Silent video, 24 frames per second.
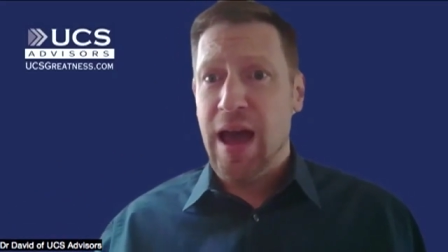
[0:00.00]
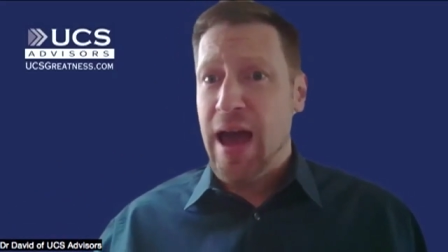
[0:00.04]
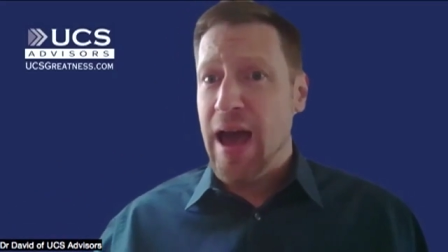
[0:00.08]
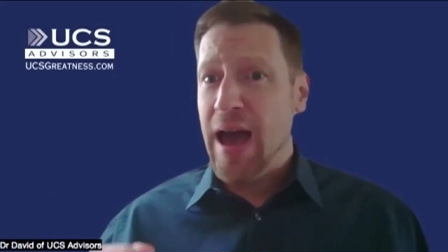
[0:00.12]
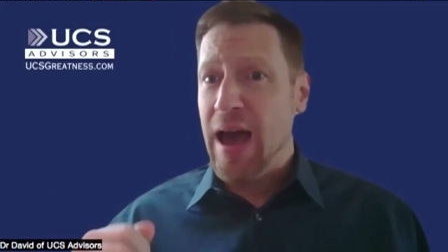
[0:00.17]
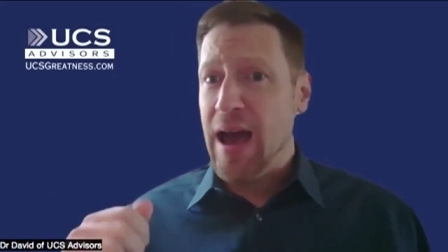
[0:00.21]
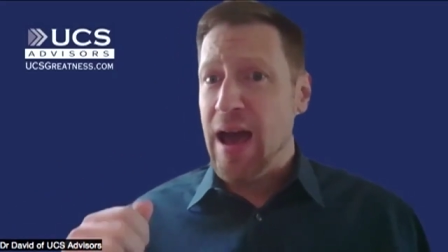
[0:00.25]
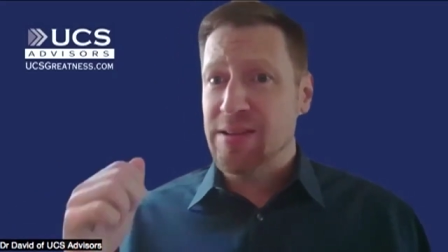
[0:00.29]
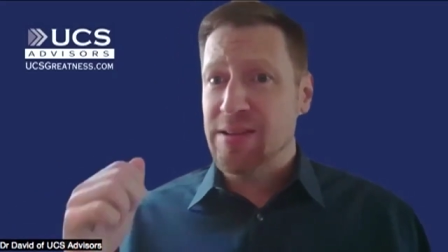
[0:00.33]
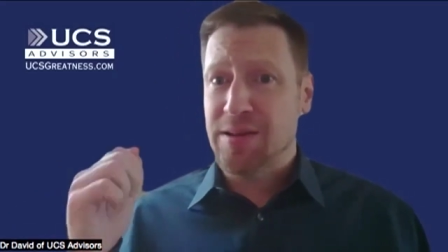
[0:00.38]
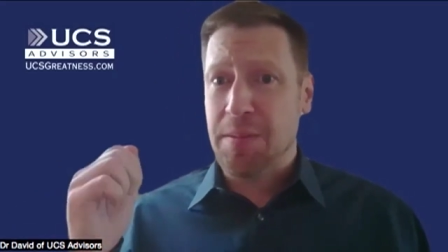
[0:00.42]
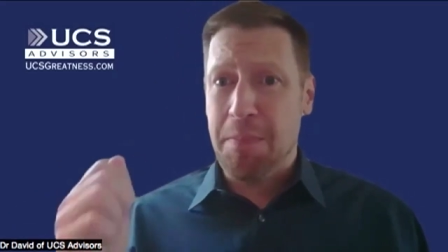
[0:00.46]

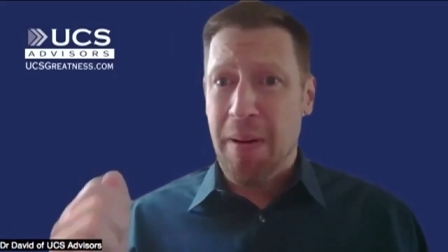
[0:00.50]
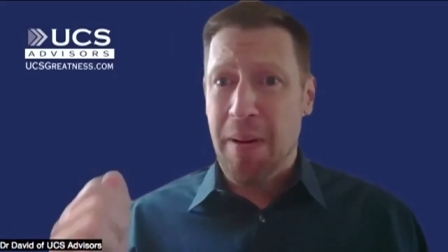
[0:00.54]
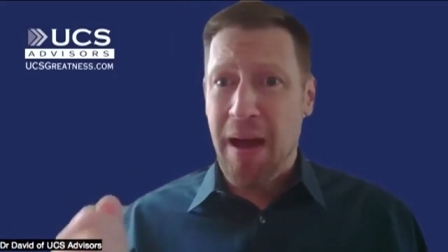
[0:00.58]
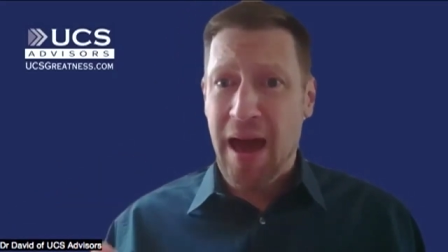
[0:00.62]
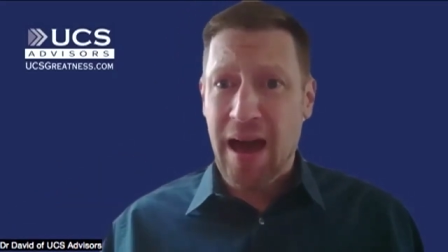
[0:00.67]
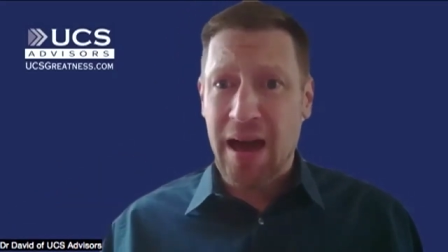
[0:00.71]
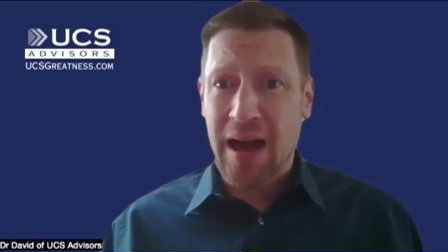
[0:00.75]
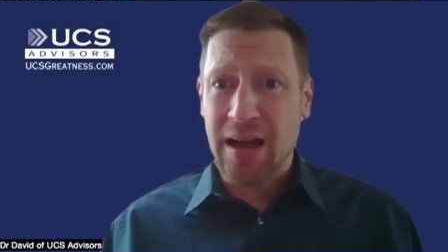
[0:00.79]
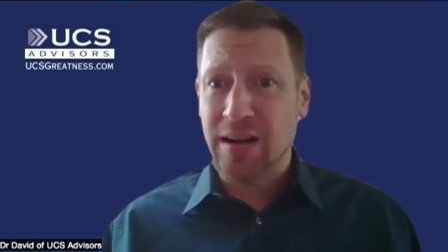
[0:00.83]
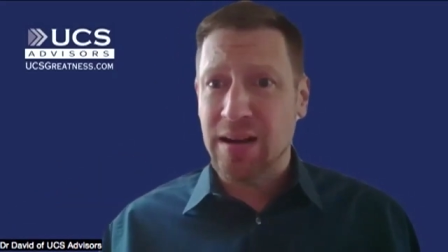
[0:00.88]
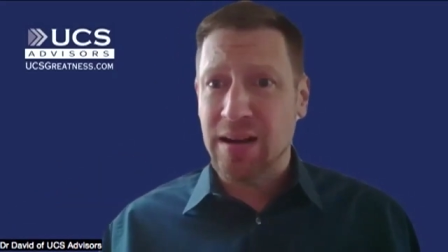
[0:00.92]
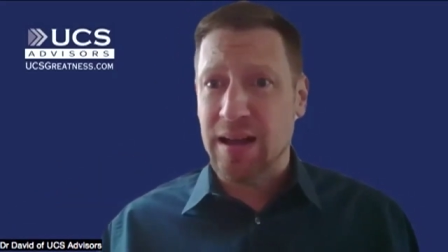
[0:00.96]
has a
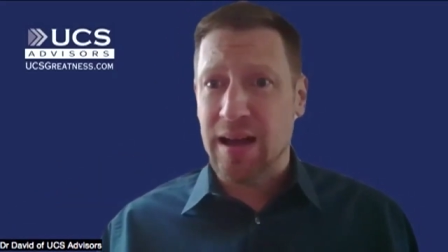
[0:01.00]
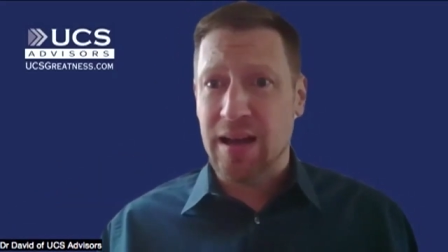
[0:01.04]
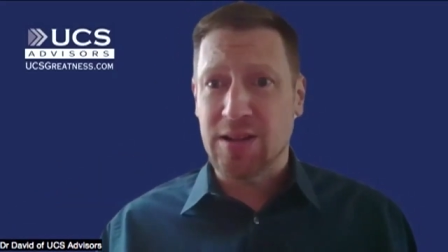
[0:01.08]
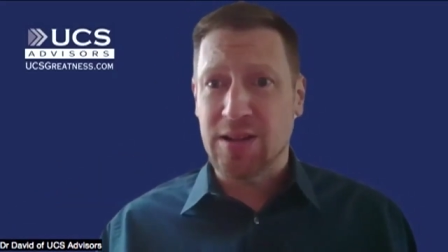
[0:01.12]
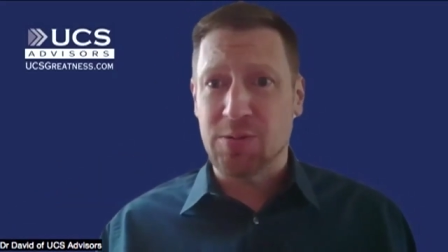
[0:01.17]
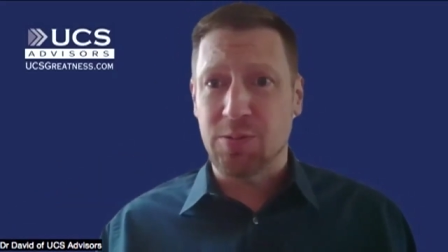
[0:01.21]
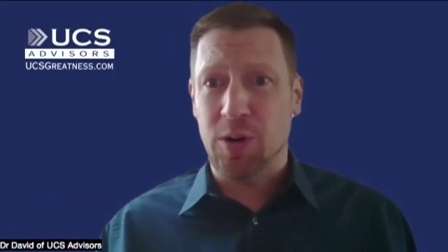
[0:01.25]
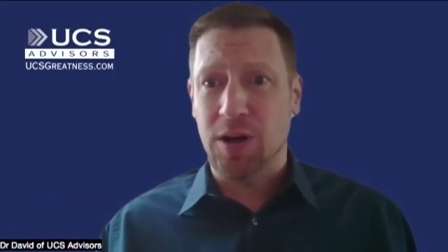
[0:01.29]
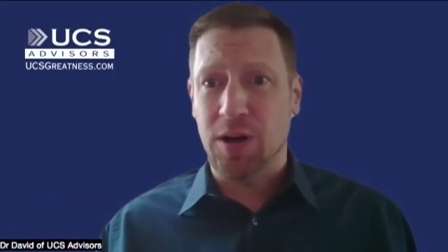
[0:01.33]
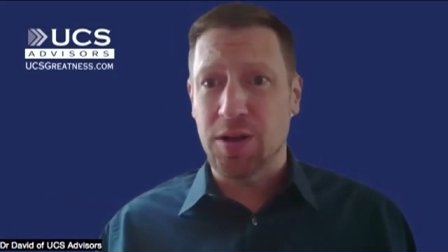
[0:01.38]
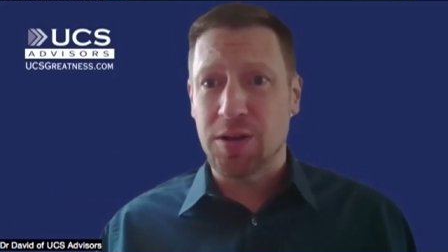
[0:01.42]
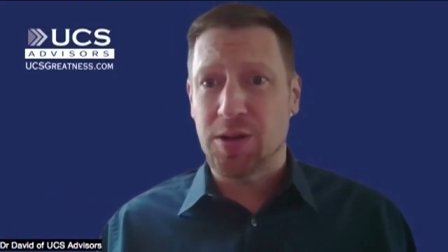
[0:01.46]
patent as
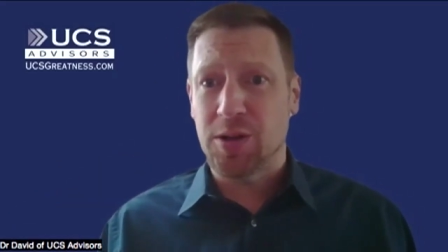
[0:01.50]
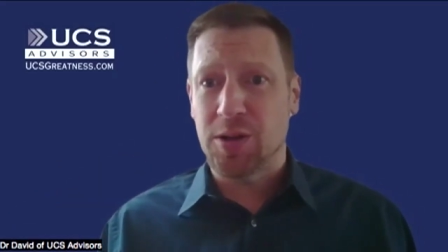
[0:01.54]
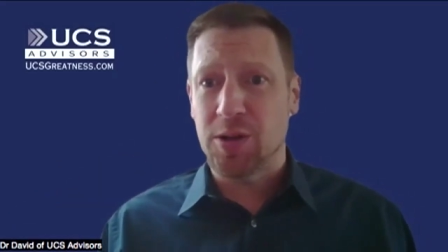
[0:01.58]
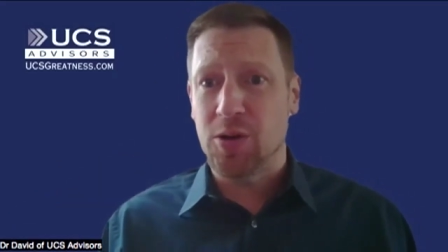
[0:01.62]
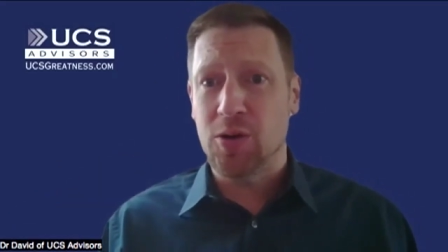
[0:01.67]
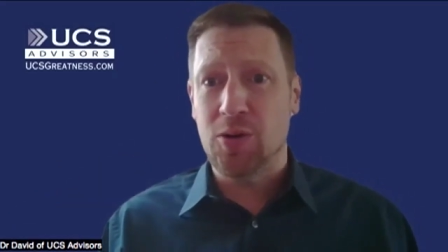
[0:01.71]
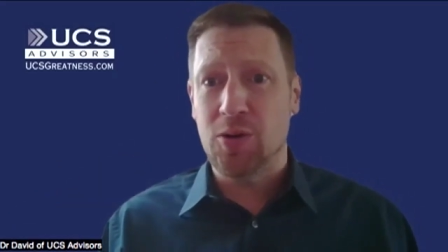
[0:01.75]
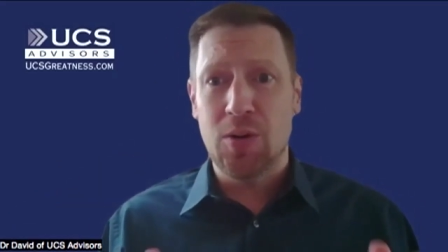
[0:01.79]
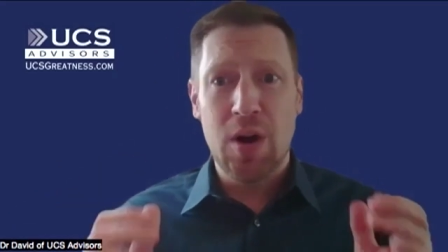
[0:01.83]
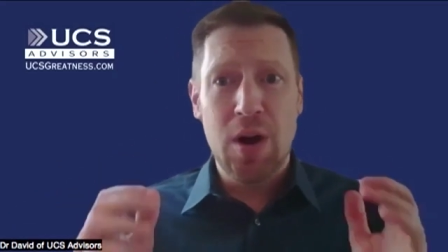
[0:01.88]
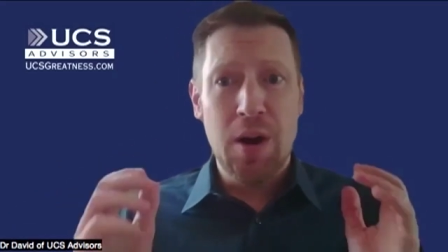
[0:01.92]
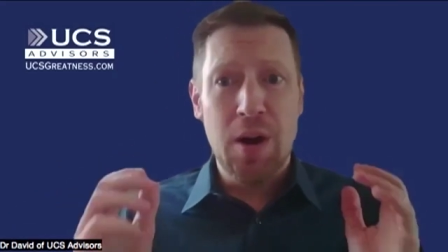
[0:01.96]
well
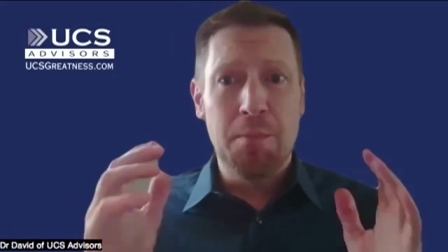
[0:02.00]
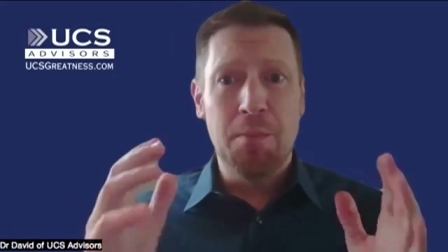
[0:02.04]
too.